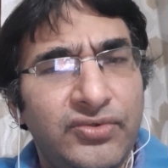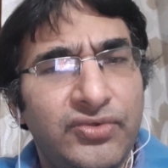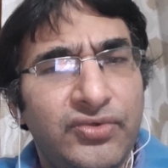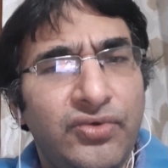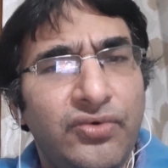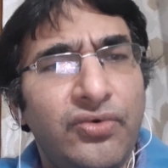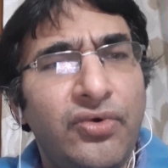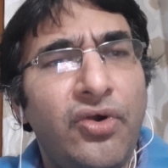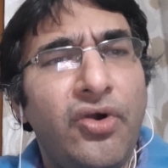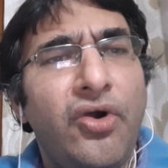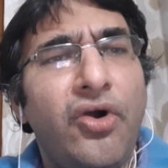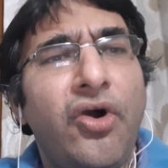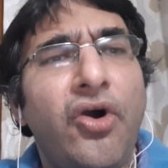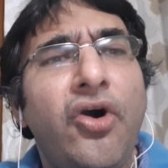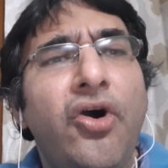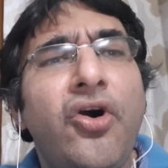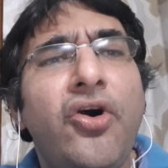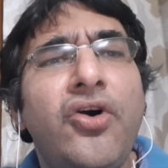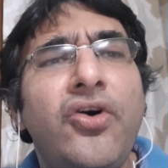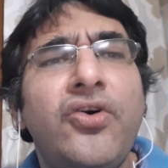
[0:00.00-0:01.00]
through
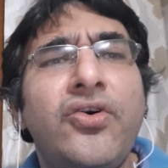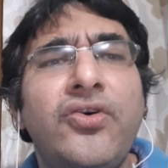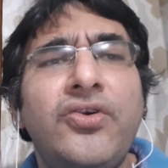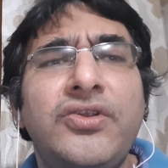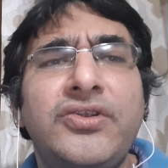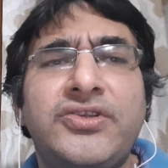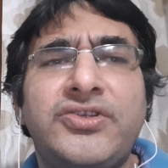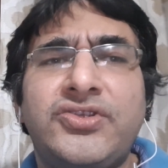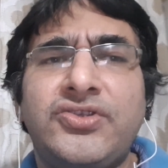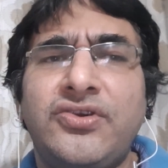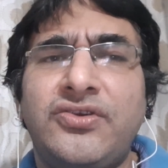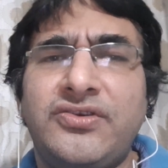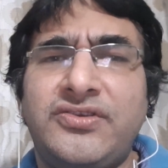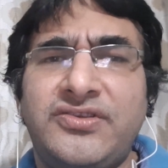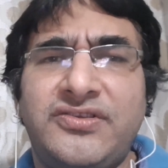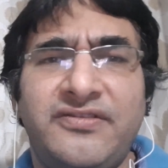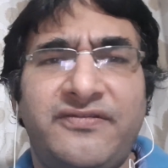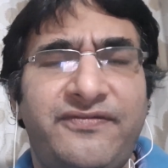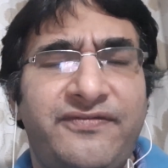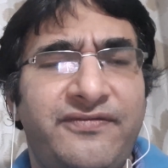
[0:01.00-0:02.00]
all
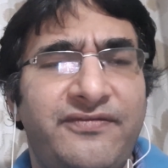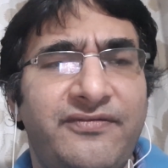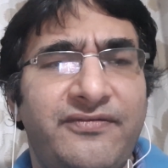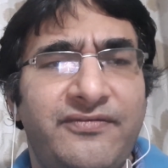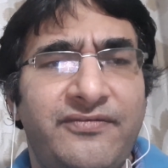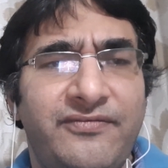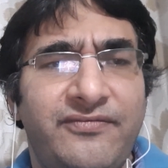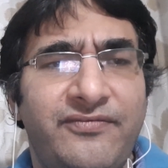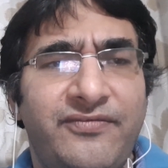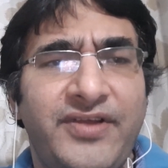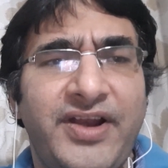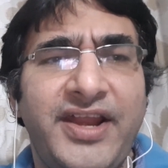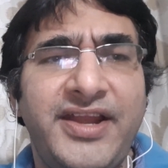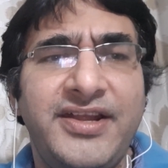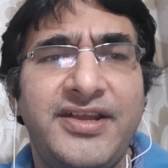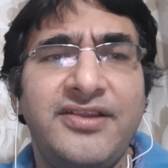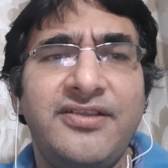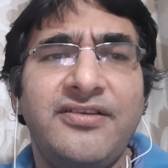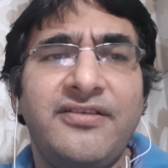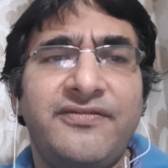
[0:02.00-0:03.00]
sorts of
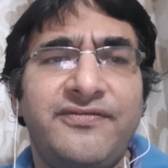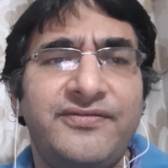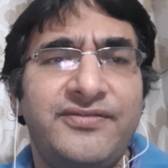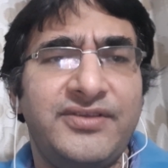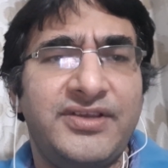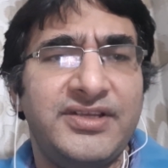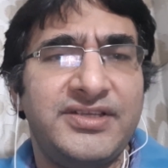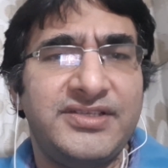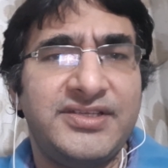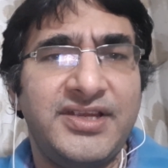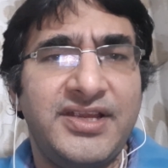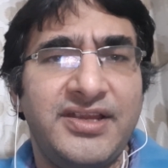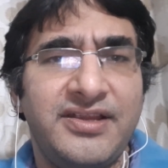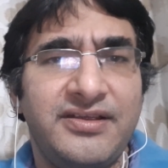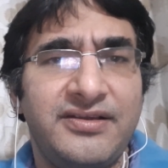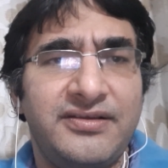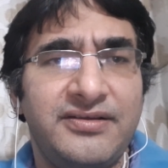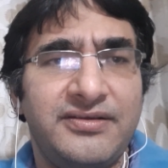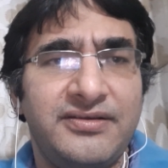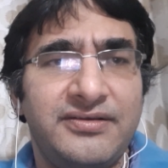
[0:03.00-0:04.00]
variety of, you can say,
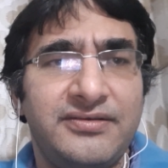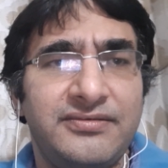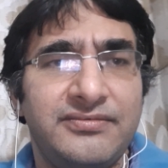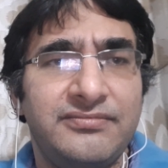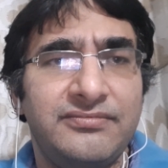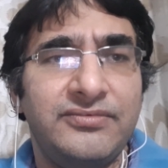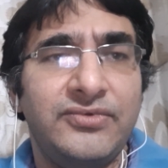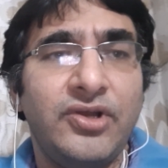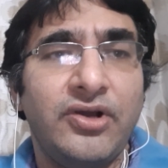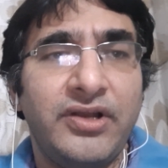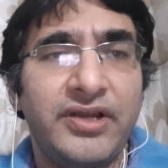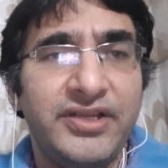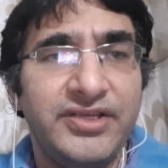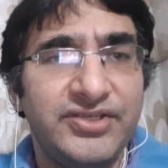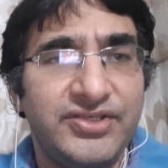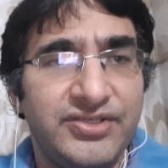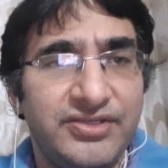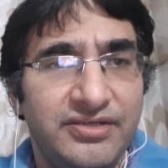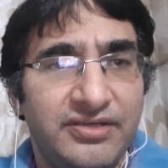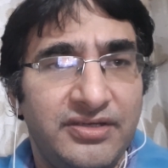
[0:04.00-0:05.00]

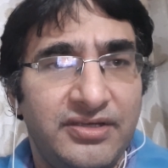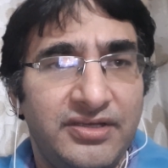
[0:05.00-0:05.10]
knowledge.